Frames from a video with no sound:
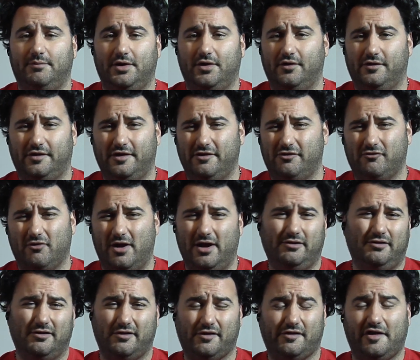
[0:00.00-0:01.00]
because he's trying
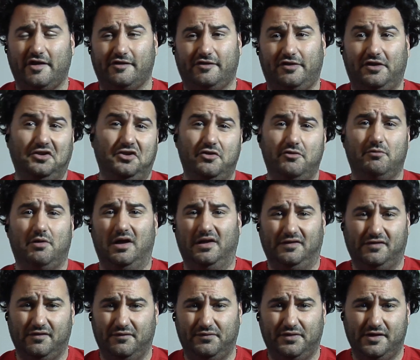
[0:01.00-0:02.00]
to discuss the
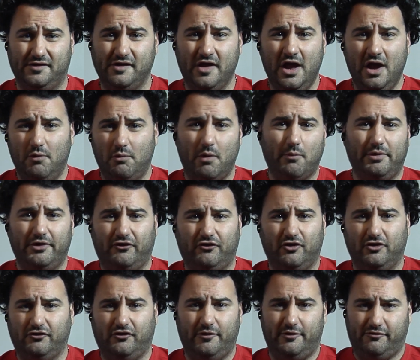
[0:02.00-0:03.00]
nuance of this when we
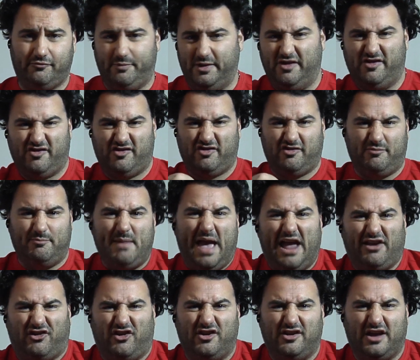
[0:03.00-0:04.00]
should just be
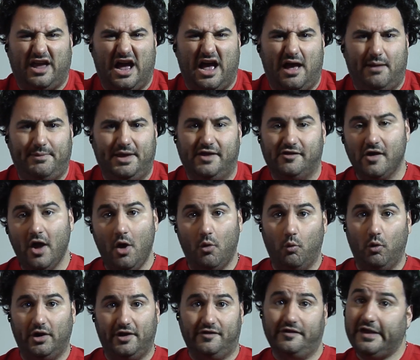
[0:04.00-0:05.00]
smashing commies.
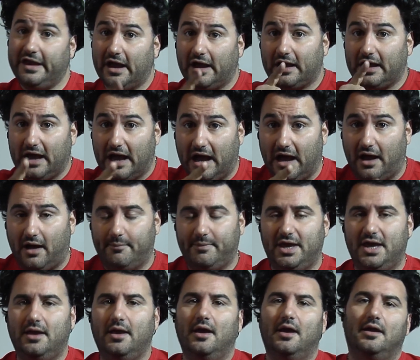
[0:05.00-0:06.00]
What is he, a
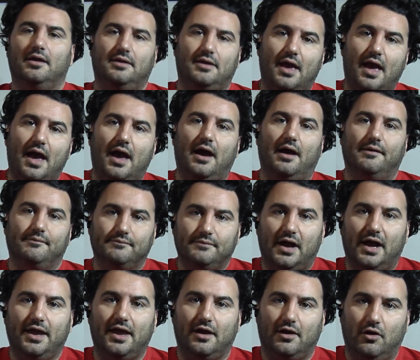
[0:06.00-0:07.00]
commie? Yeah,
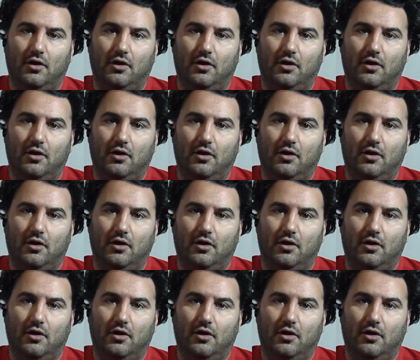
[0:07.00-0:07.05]
I get